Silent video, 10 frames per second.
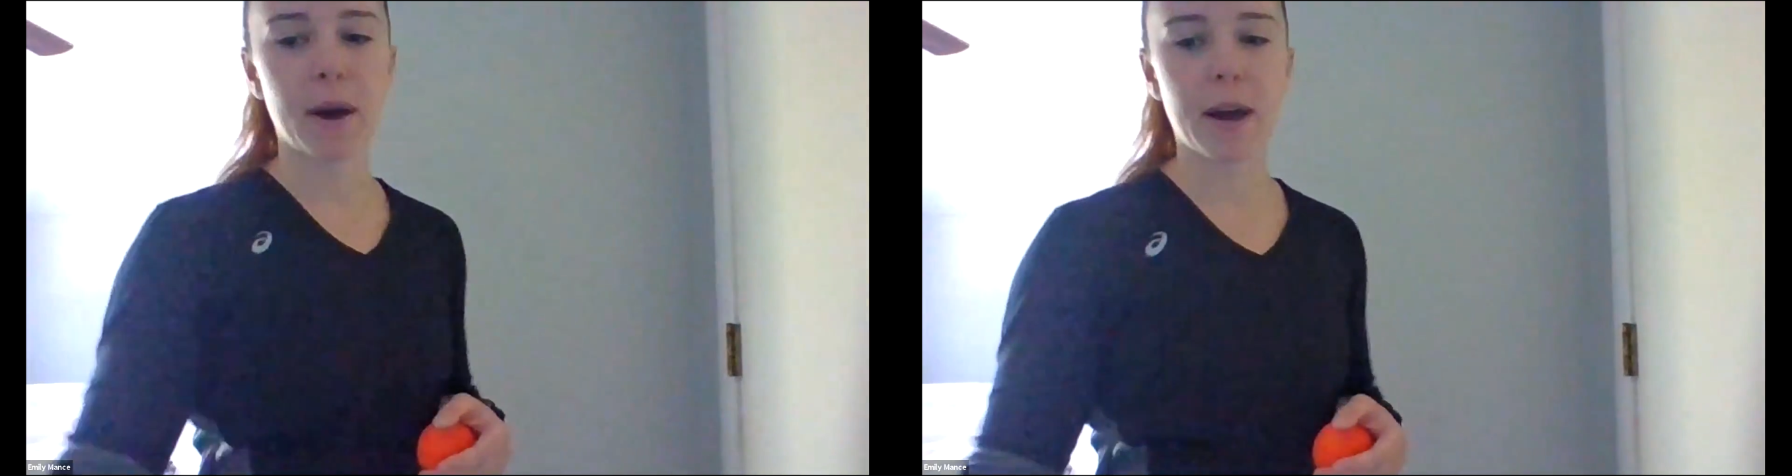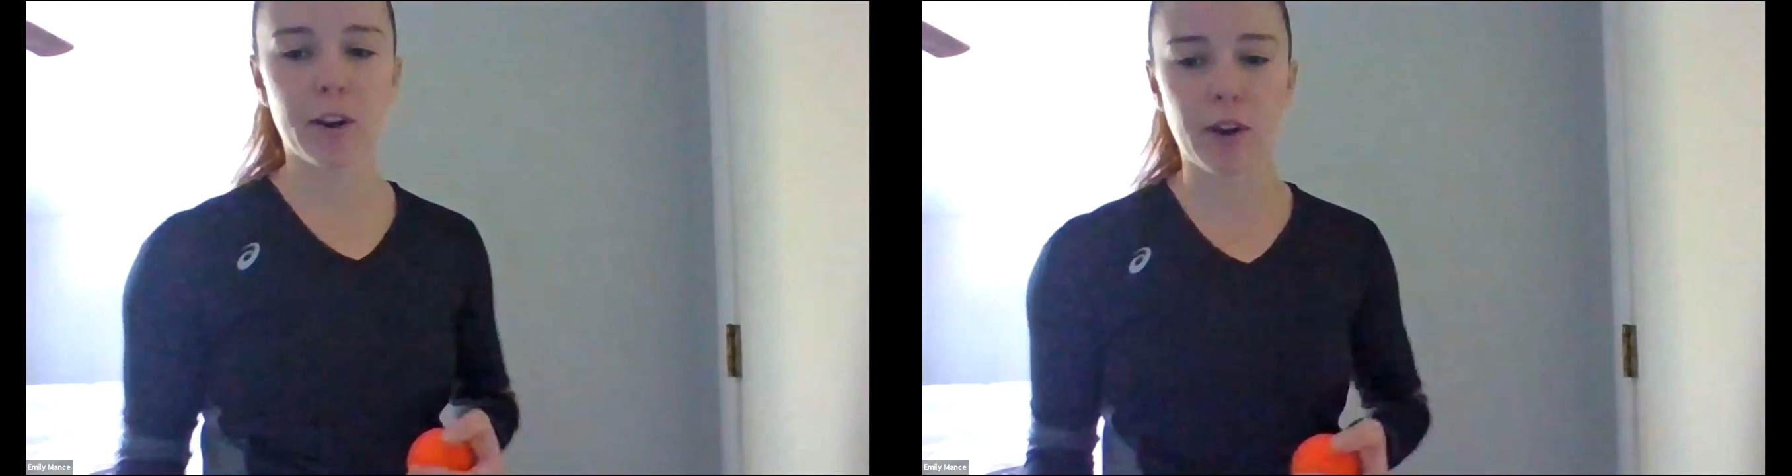
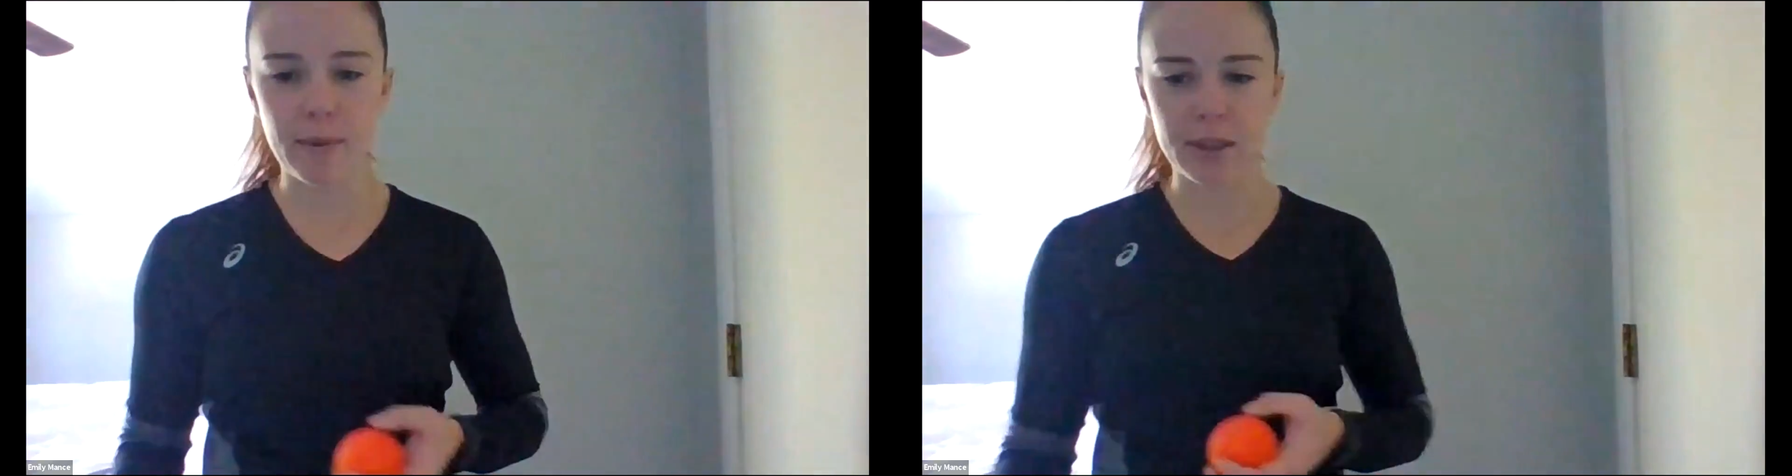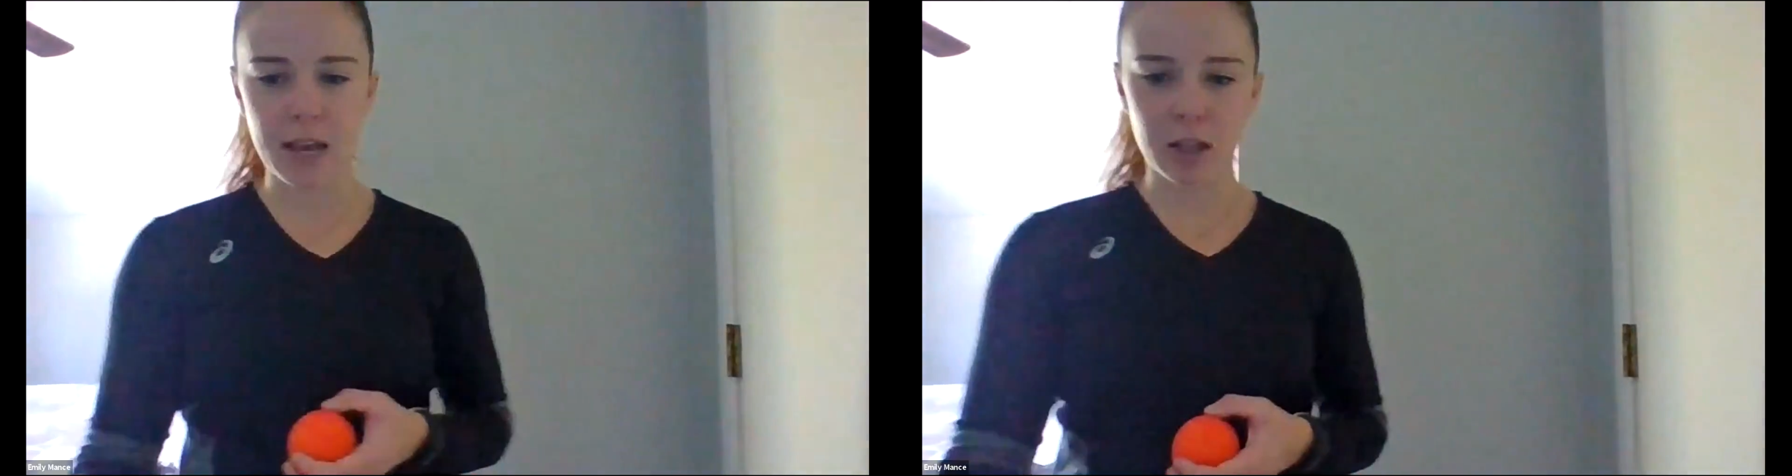by
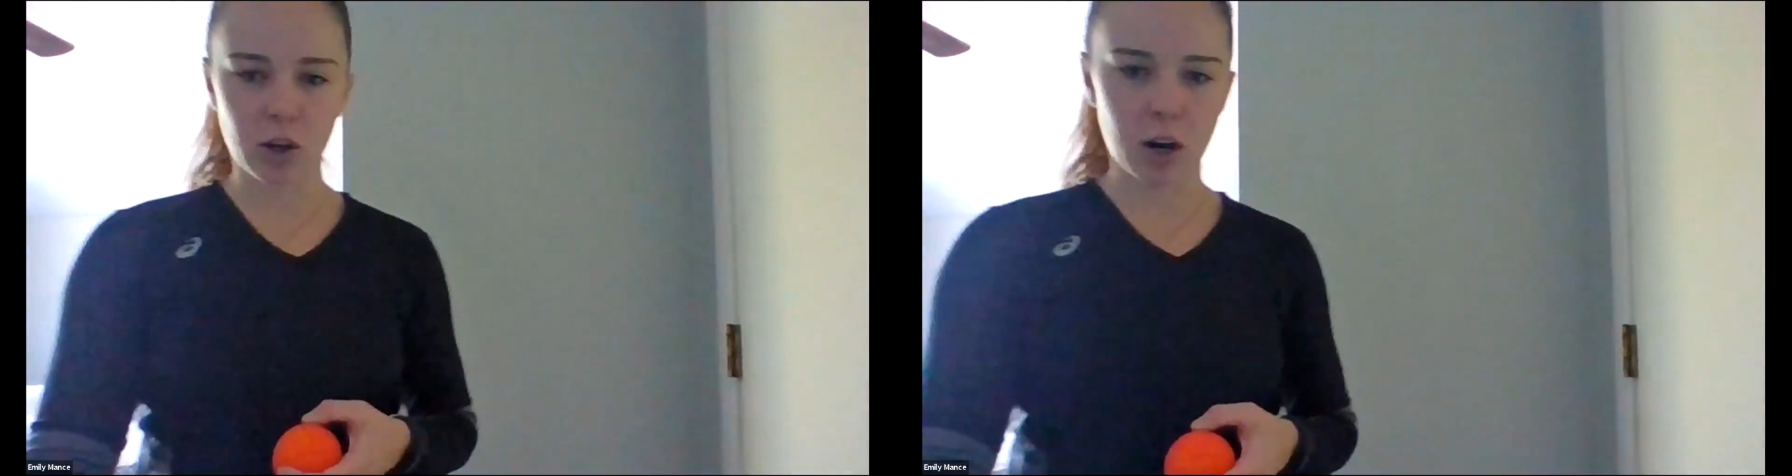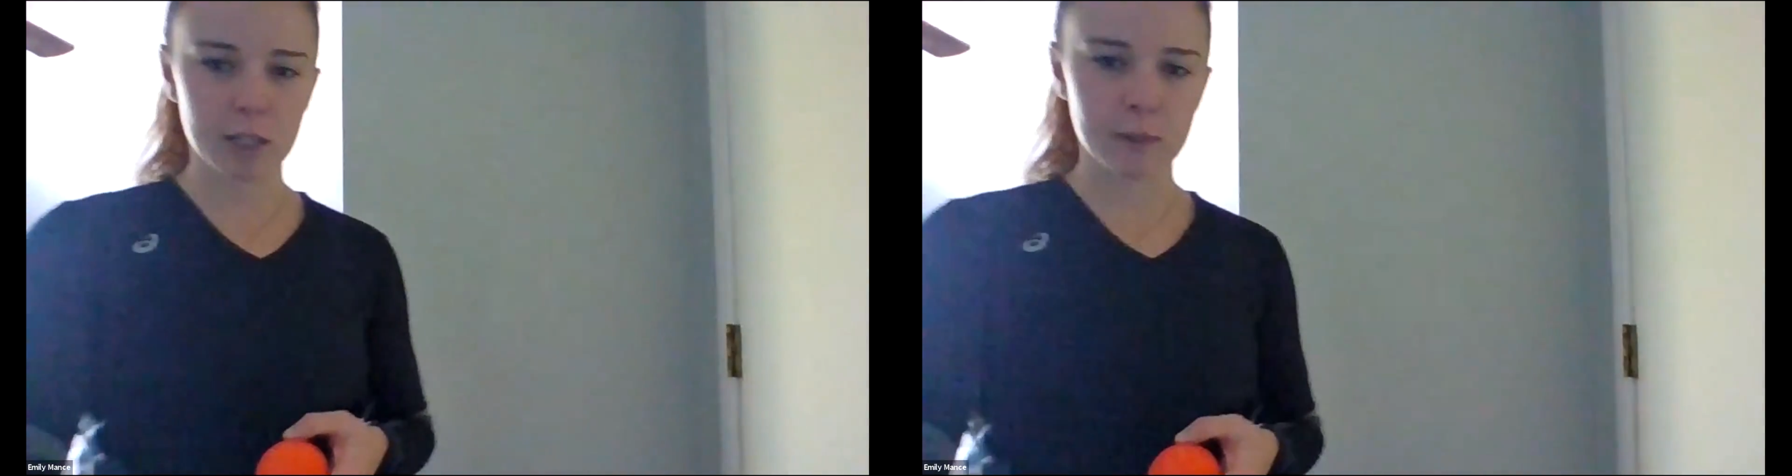grabbing that
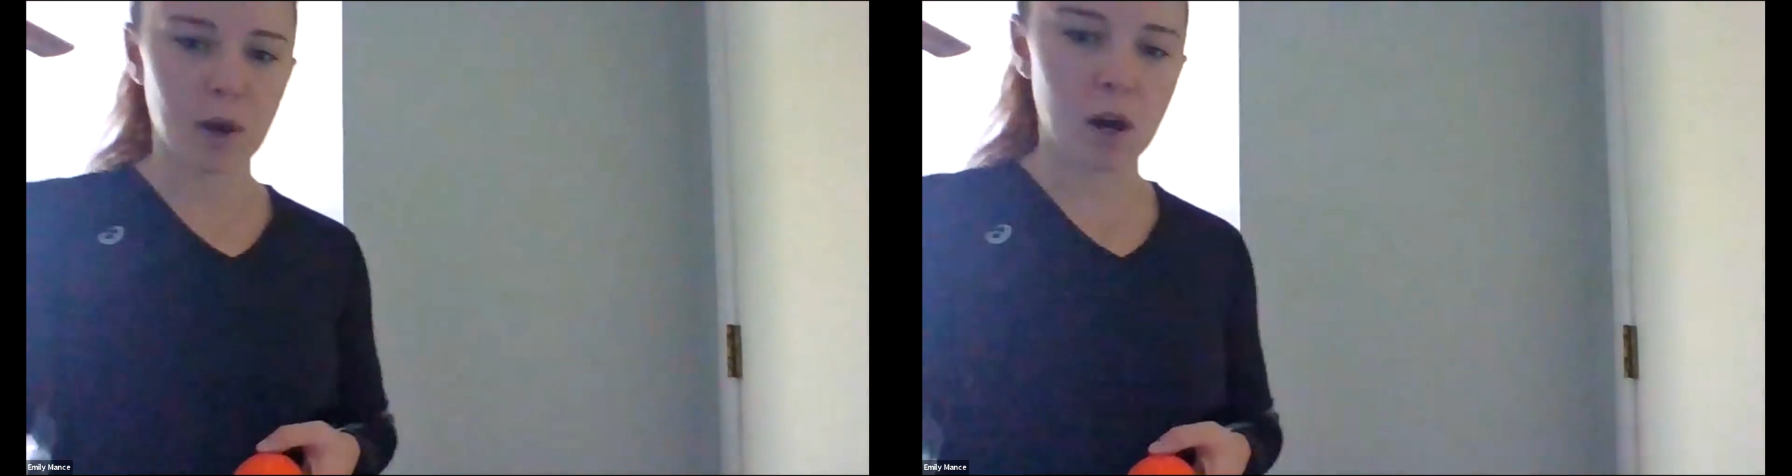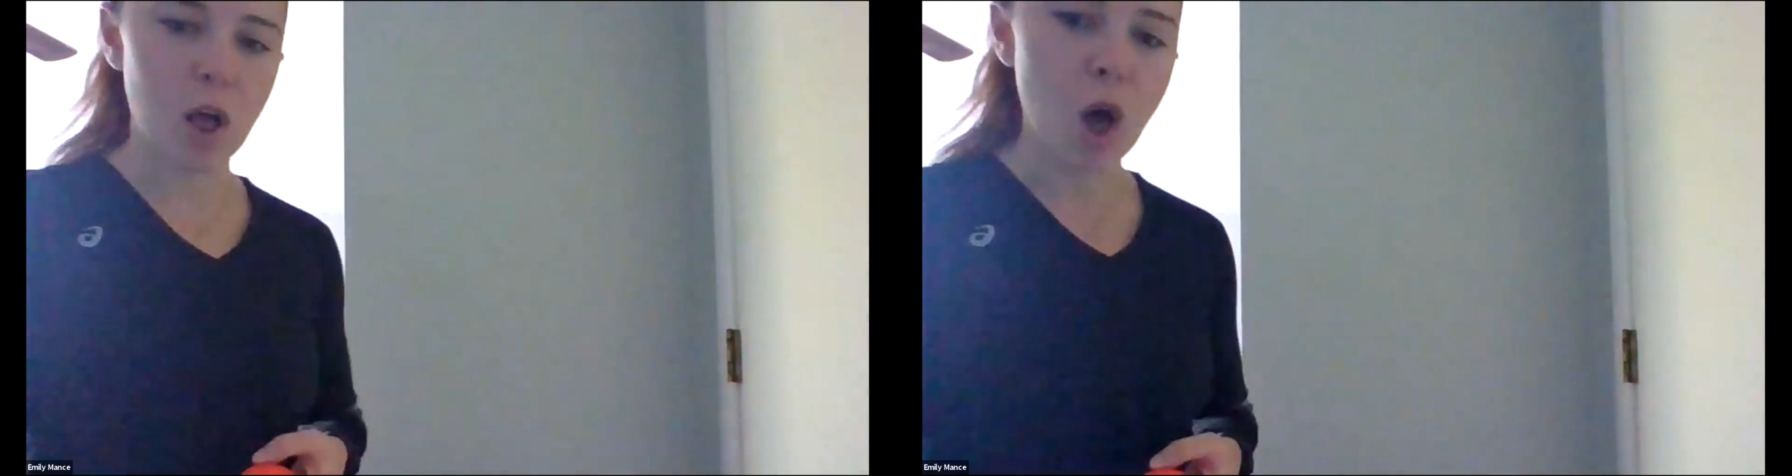lacrosse
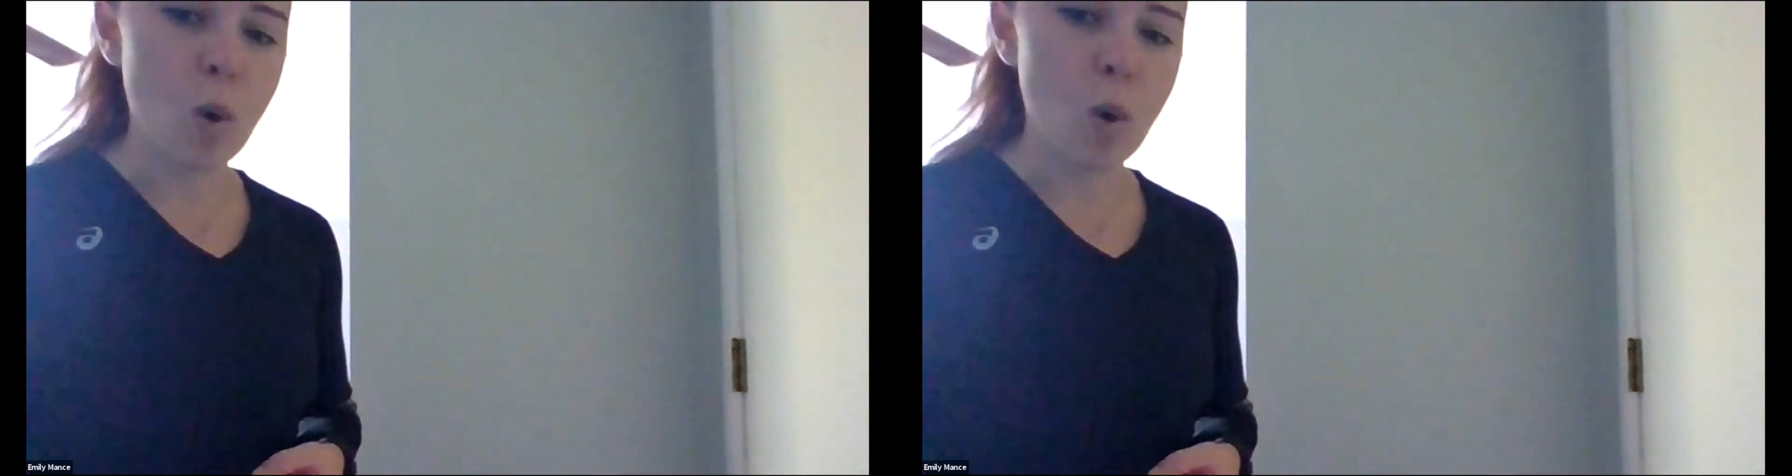ball.